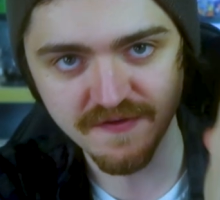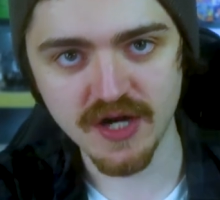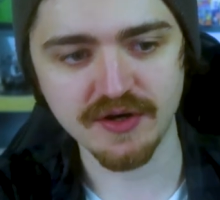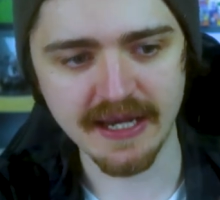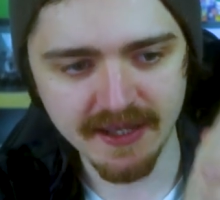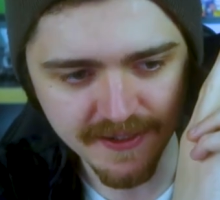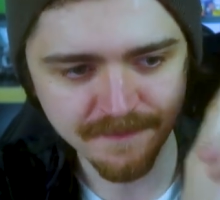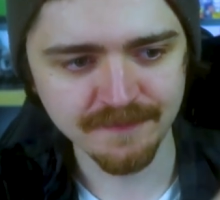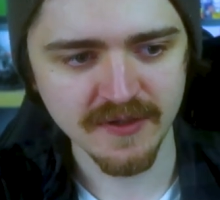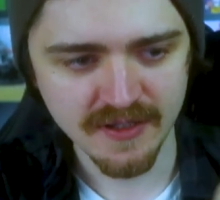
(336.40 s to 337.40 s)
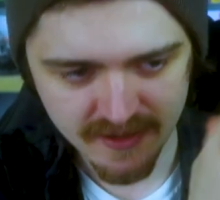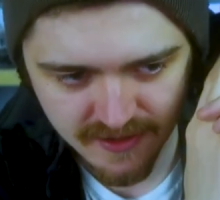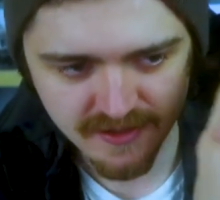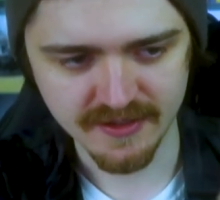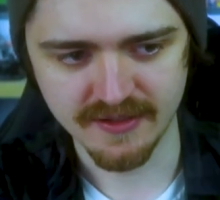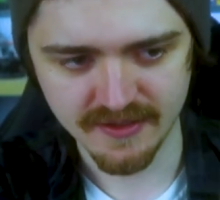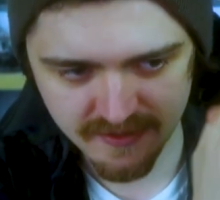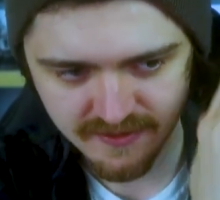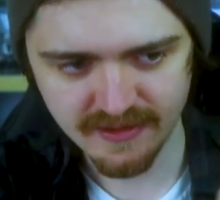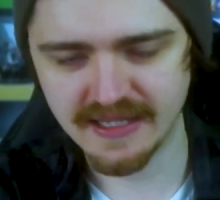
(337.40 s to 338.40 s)
just firing at him,
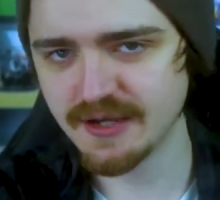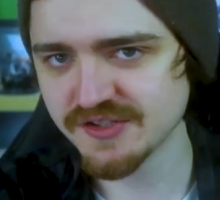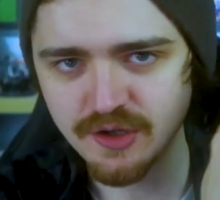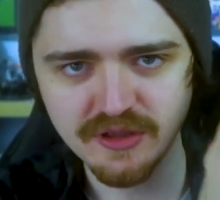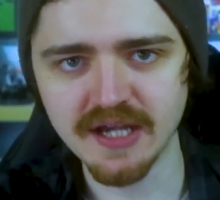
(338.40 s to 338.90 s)
and there was no